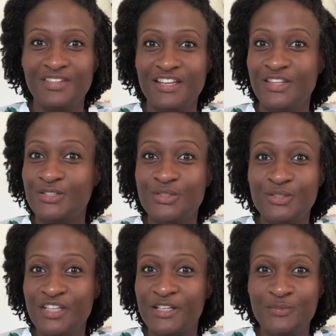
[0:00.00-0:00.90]
There's no
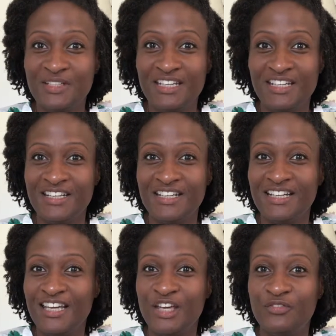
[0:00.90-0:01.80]
judgment here.
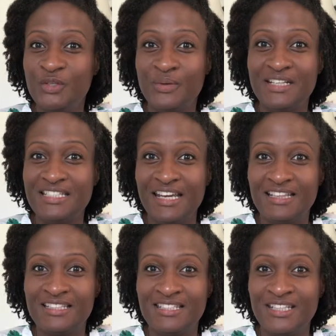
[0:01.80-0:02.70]
If you want to take
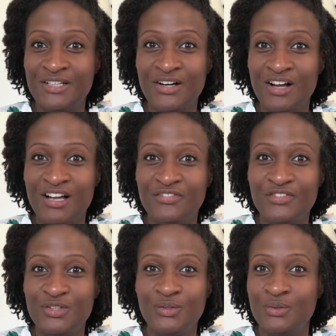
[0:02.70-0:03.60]
the year off
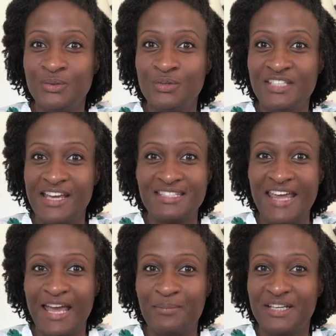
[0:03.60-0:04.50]
to test
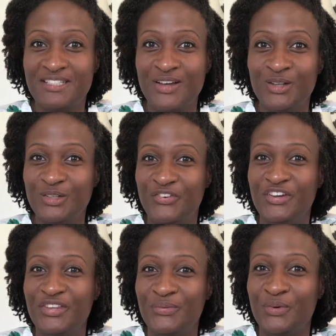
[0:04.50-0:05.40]
hammocks all over
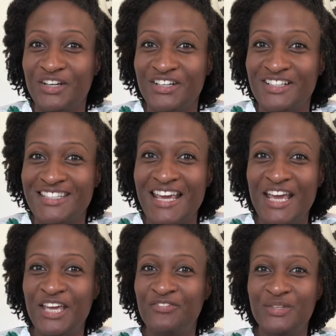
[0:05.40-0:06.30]
the world,
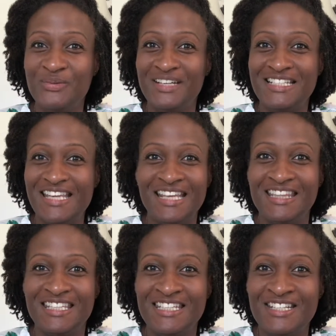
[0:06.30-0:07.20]
if you want to take
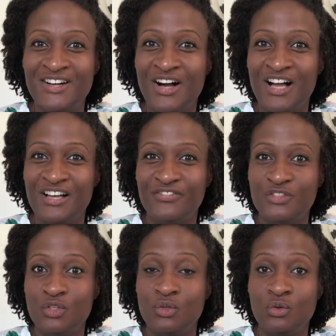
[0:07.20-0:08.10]
the year off
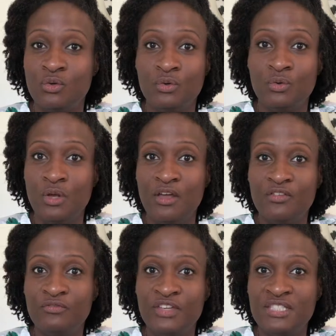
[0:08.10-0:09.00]
to
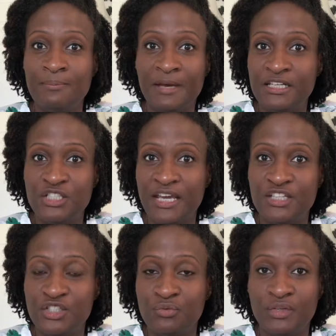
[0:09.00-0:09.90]
visit
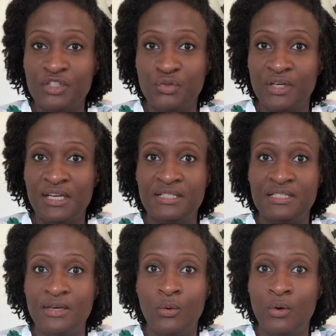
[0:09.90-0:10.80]
meditation retreats
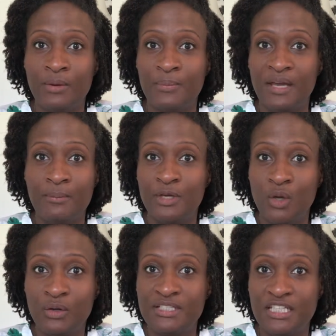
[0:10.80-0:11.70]
or become a
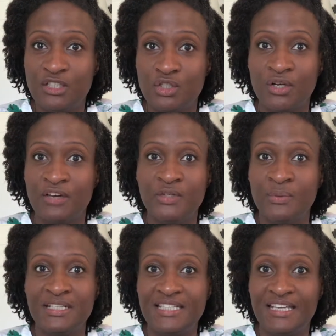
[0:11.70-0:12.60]
yoga teacher. If you
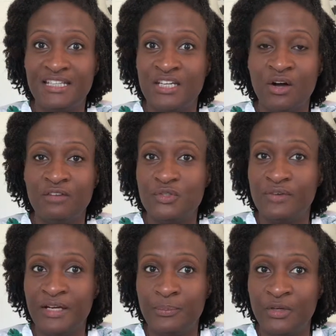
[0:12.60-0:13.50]
want to take the year off to
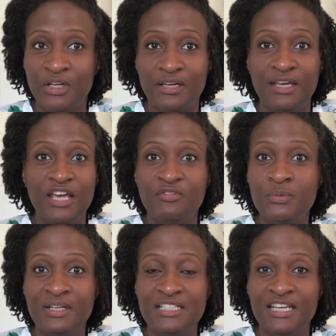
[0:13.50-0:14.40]
write a book, if you
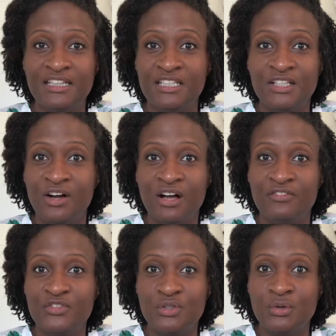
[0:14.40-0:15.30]
want to take the year
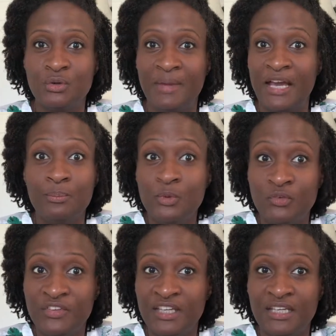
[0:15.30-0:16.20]
off to make a
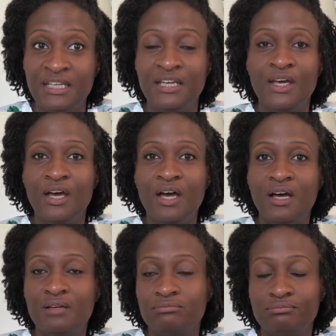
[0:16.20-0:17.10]
movie,
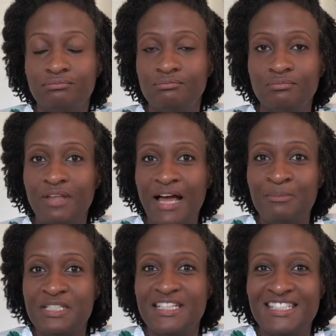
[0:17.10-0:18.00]
I'm
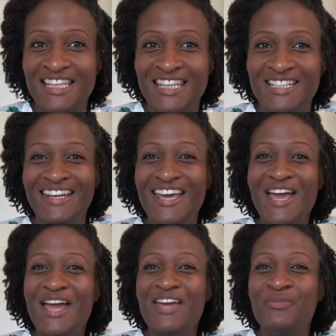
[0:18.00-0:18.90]
just listing things.
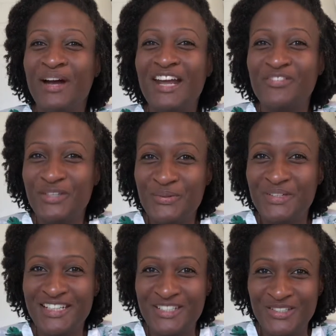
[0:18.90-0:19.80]
Whatever you
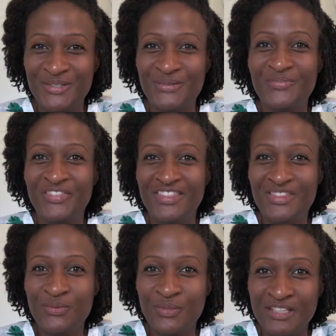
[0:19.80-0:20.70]
want to do,
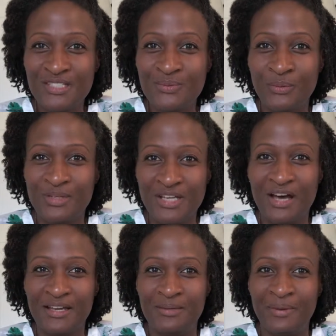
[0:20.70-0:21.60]
this is what we're
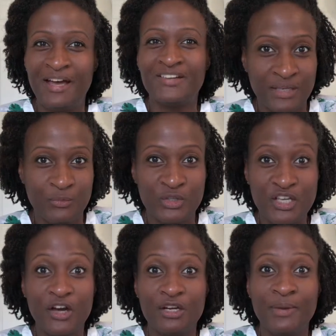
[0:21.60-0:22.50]
talking about. We're
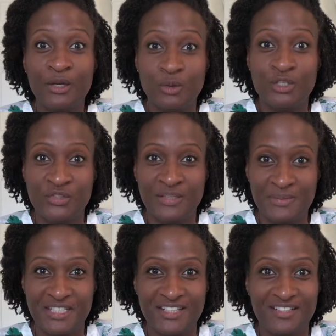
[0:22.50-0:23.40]
talking about your dreams
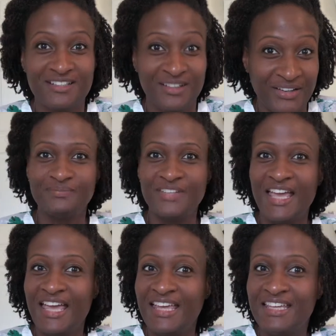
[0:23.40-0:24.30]
here, okay?
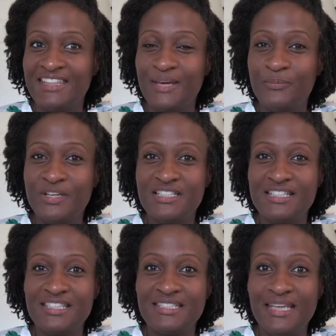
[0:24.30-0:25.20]
That brings us
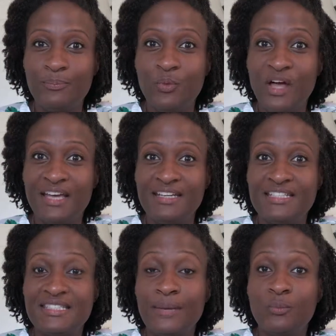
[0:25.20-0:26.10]
to step 1.
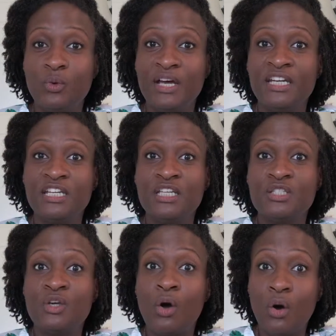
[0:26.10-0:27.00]
Step 1 is
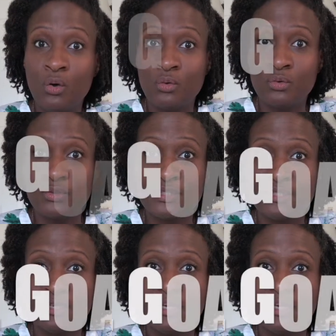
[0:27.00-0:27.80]
goals.